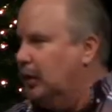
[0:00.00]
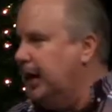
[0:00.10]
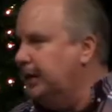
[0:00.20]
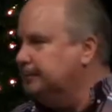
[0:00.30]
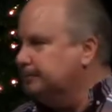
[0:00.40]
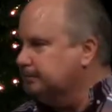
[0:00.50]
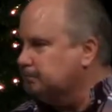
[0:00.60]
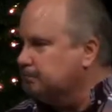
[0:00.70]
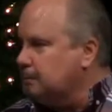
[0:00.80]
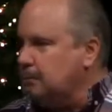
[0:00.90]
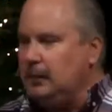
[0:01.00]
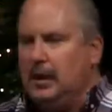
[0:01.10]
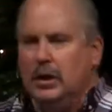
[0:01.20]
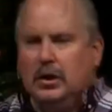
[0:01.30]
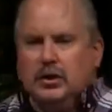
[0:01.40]
okay?
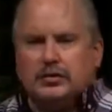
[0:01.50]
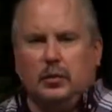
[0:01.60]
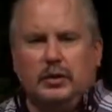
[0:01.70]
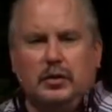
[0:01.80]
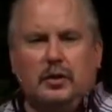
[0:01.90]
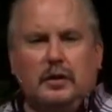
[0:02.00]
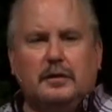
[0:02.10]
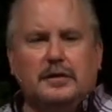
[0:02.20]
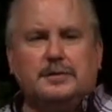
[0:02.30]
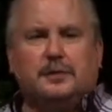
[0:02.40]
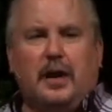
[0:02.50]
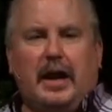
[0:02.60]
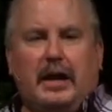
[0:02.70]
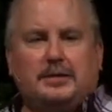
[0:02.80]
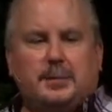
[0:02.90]
So when you hear this
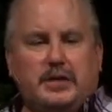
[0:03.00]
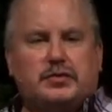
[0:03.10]
phrase, be